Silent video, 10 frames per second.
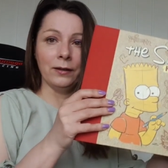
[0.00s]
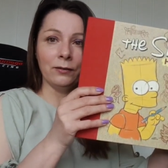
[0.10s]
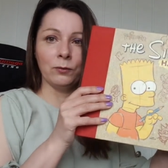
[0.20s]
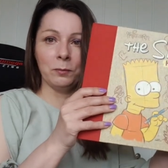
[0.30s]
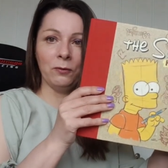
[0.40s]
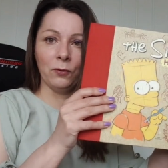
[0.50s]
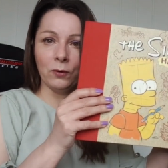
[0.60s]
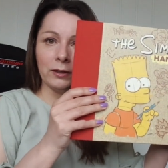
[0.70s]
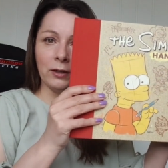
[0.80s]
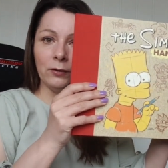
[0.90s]
this was
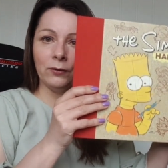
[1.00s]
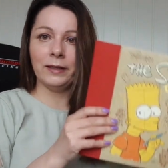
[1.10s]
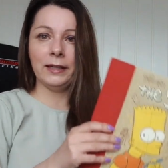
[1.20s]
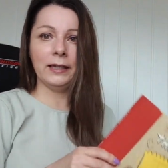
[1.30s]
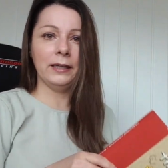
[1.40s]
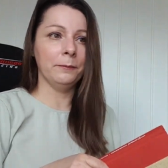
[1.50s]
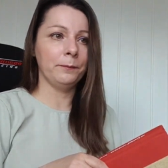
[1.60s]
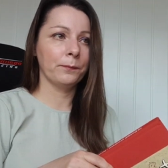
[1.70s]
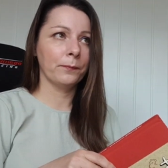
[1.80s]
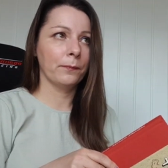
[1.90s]
before I used the
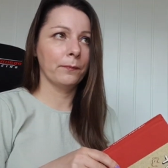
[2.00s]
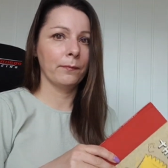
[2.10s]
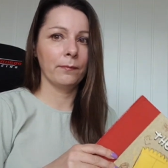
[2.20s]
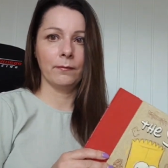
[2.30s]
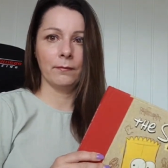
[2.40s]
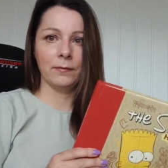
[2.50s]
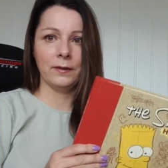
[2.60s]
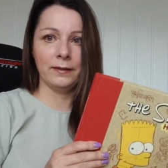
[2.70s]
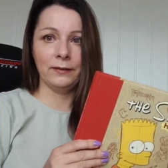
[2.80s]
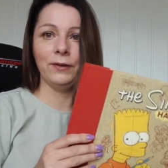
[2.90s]

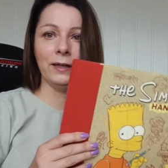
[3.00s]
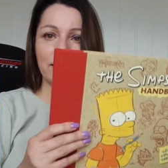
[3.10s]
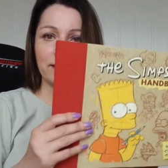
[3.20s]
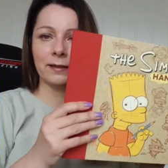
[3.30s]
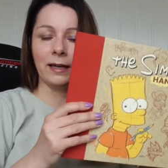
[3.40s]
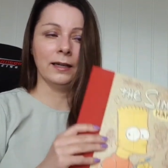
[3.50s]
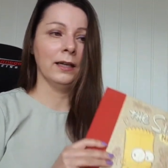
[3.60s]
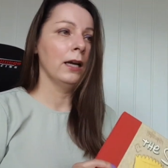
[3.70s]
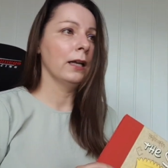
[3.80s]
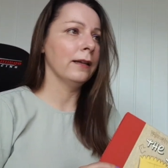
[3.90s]
the Ziffit scan.
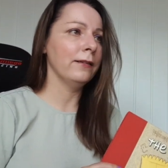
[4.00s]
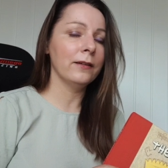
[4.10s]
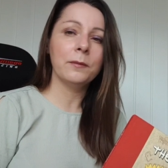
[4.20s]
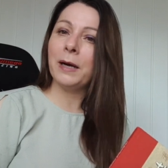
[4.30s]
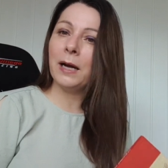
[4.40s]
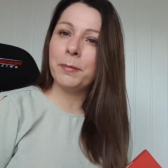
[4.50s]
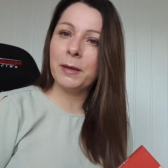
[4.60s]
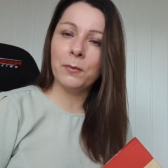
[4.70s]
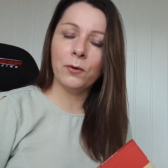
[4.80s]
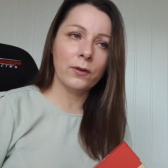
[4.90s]
They seem to pay a
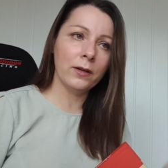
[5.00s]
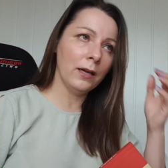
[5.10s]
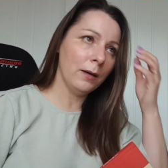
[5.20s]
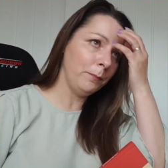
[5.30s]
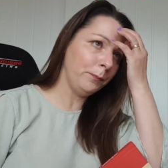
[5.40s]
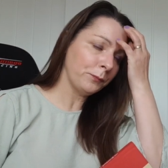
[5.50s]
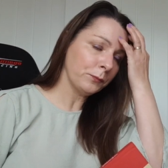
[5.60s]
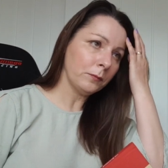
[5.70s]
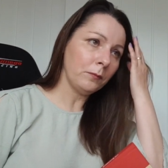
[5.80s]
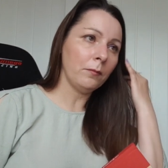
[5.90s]
bit more than um,
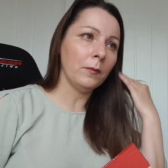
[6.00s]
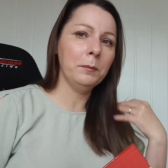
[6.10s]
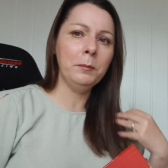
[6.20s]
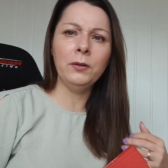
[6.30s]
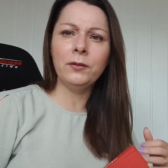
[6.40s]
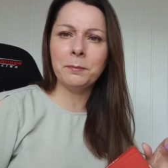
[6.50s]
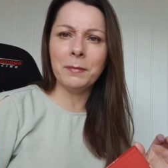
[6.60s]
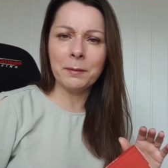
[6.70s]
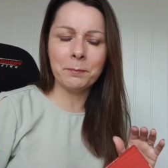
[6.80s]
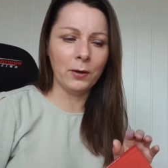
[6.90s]
Music
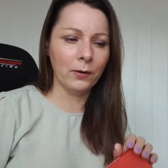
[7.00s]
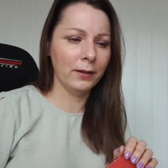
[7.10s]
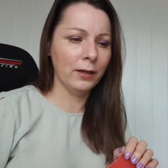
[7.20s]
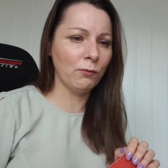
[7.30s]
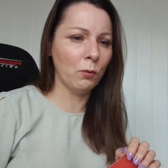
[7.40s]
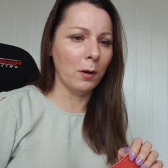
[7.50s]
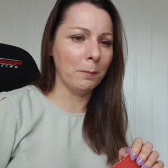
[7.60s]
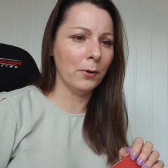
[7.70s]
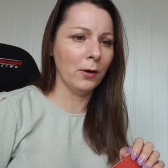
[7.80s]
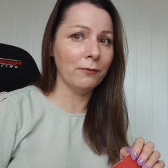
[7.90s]
Magpie and the other
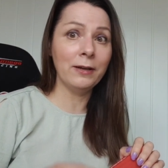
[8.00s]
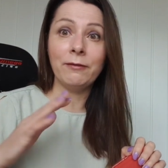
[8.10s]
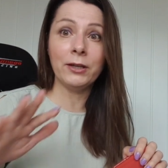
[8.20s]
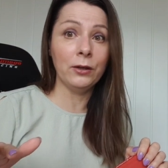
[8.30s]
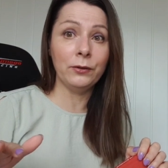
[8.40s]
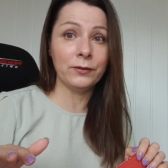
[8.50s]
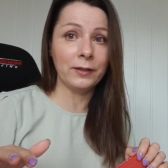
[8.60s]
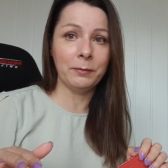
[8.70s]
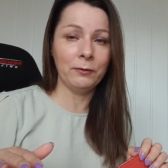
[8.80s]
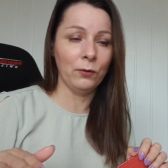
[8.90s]
one, but I've never used
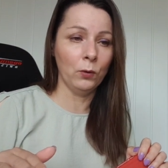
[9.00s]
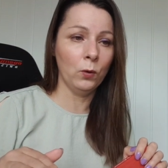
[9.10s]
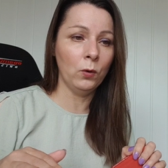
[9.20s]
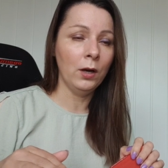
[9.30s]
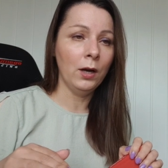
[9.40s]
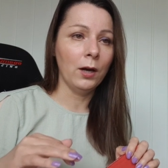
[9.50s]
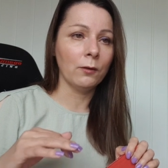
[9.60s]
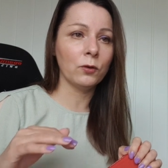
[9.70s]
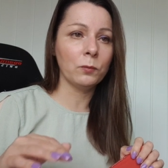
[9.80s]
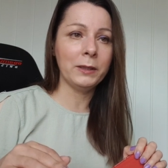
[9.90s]
it before.
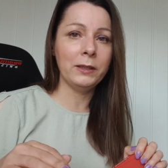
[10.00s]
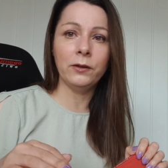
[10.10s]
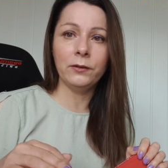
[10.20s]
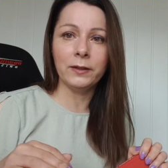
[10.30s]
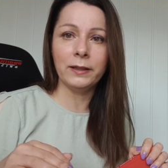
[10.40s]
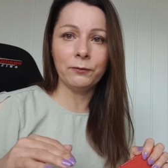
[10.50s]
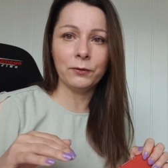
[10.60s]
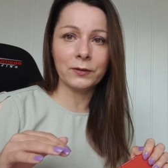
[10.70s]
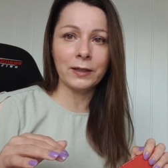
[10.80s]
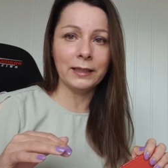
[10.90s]
I've just been using it
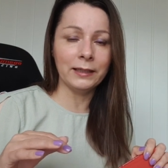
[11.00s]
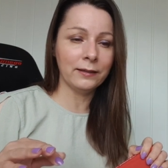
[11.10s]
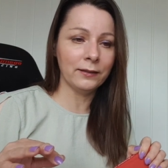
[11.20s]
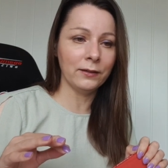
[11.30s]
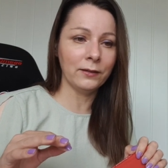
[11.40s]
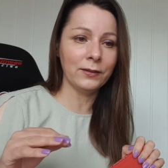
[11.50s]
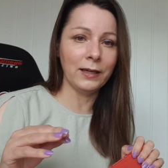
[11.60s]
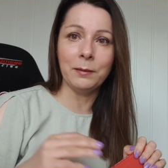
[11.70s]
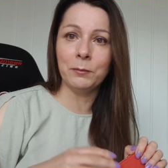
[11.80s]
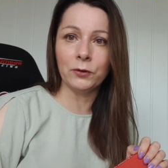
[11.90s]
for scanning to see
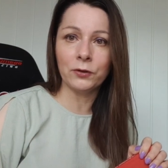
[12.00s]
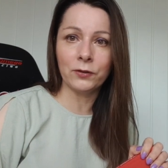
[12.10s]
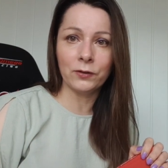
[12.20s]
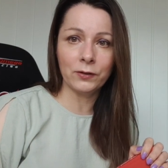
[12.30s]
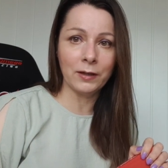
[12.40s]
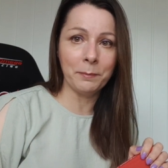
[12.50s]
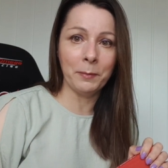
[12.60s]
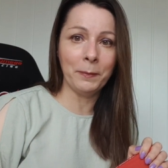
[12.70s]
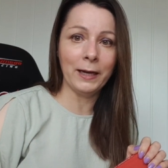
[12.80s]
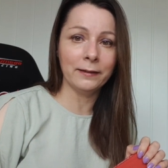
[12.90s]
how much they're
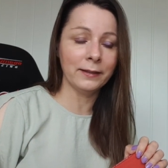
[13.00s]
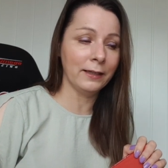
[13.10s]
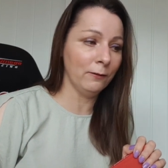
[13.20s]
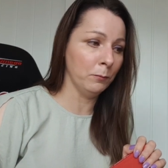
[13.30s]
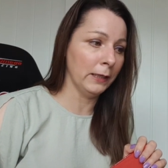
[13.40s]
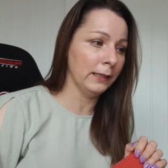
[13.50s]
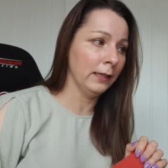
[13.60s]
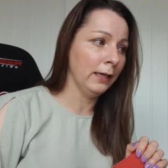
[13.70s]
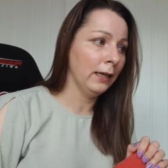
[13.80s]
prepared to give me.